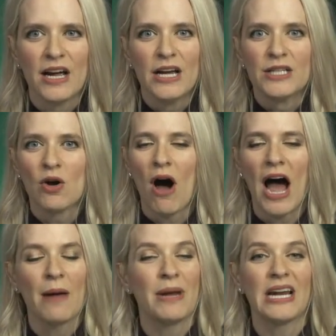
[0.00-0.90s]
So,
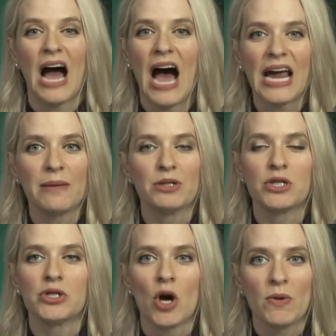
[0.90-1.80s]
I am
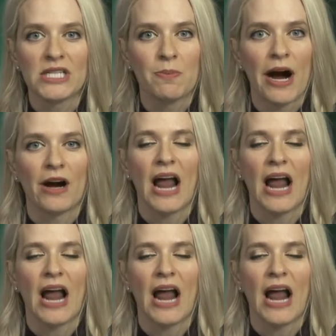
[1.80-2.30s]
so inspired.